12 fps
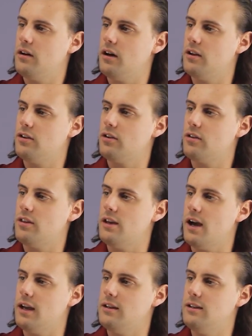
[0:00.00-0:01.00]
under the
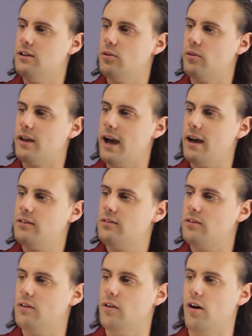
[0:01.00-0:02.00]
ideal
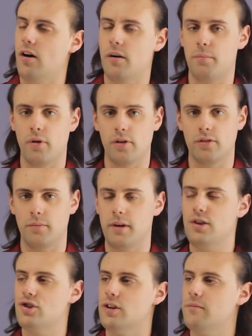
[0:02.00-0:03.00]
gas law
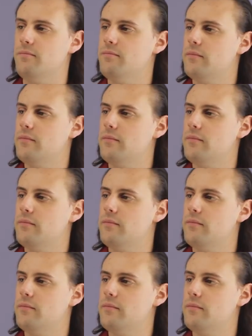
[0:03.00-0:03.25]
approximation